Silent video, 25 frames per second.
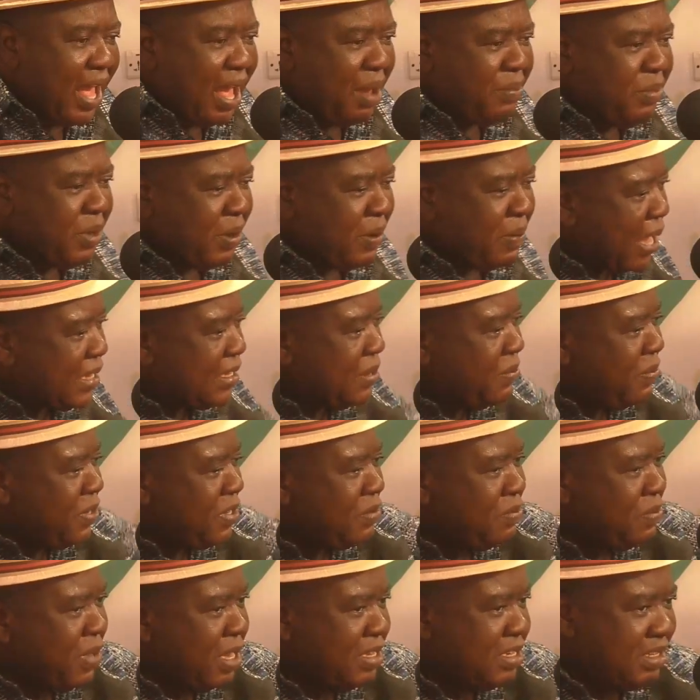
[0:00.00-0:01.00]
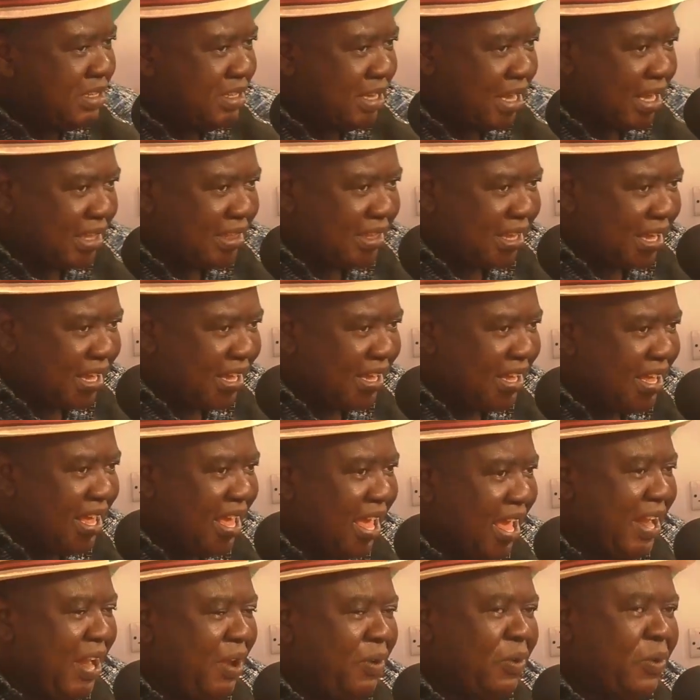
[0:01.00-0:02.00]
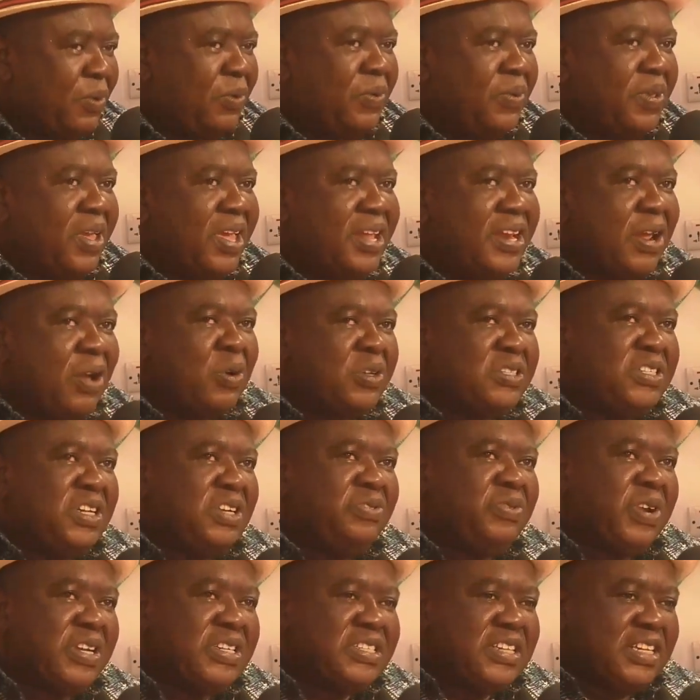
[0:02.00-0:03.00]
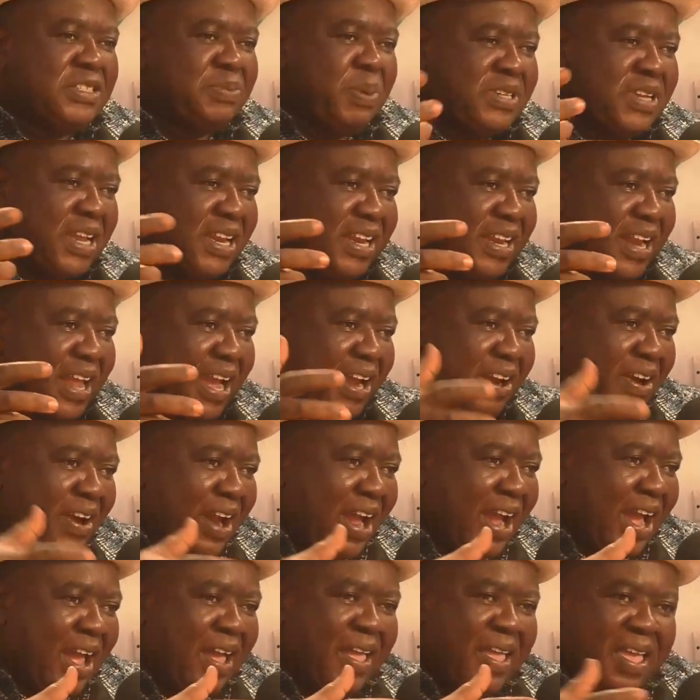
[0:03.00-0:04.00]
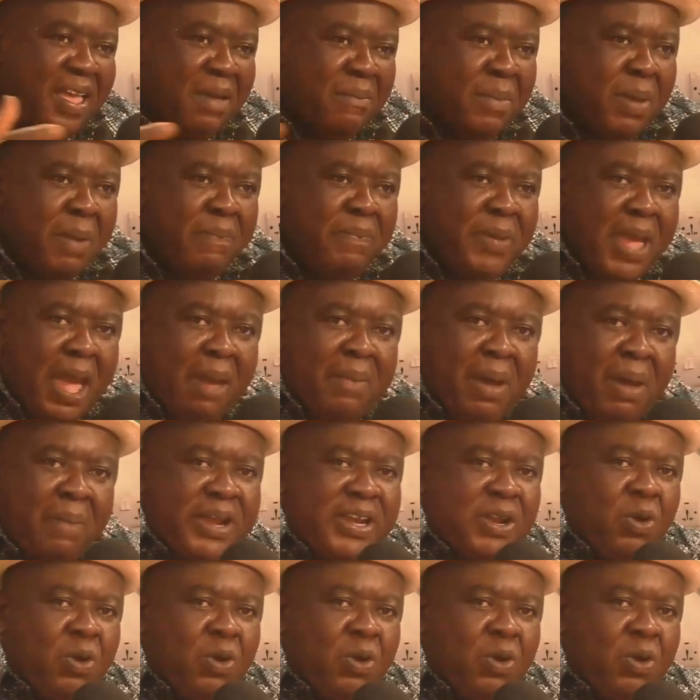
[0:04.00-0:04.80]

me kwa se me si me si tiansa. And then the concentration, especially in Accra, the biaba be di